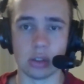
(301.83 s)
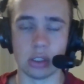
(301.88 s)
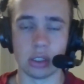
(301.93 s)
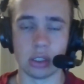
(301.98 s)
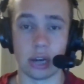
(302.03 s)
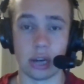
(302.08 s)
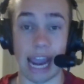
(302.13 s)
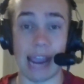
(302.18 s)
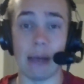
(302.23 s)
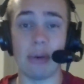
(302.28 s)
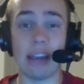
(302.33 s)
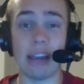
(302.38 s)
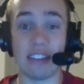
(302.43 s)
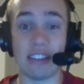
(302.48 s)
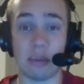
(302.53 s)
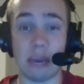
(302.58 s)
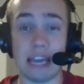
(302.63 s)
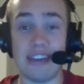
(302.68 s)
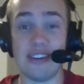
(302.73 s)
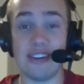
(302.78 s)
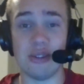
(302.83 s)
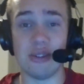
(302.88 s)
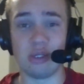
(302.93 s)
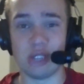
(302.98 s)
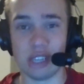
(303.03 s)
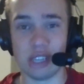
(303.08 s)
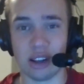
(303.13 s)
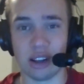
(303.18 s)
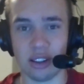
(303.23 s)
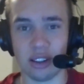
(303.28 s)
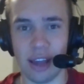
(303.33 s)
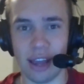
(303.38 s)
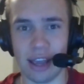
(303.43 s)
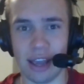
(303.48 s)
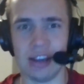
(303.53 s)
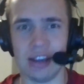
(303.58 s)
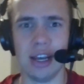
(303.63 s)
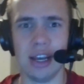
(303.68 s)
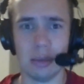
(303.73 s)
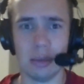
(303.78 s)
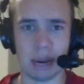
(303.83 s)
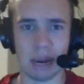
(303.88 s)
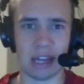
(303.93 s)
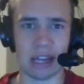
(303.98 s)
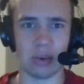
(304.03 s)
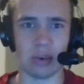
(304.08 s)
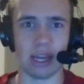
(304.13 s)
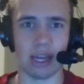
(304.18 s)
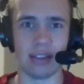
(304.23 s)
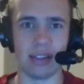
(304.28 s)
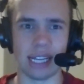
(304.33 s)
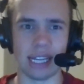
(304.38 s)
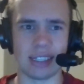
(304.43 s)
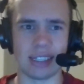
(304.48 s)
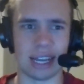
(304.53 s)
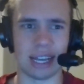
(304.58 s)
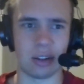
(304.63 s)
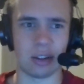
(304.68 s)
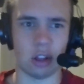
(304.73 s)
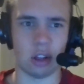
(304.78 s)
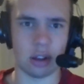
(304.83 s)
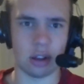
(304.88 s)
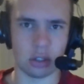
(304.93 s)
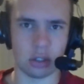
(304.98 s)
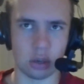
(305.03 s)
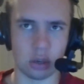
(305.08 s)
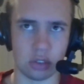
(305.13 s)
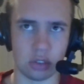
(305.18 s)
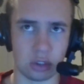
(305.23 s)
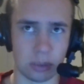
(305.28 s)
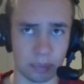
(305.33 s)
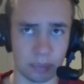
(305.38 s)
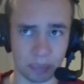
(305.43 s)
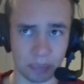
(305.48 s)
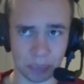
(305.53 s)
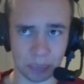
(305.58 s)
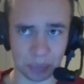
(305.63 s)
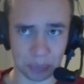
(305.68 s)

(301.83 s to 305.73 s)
Those are, and we have to beat UCLA, by the way, lest I gloss over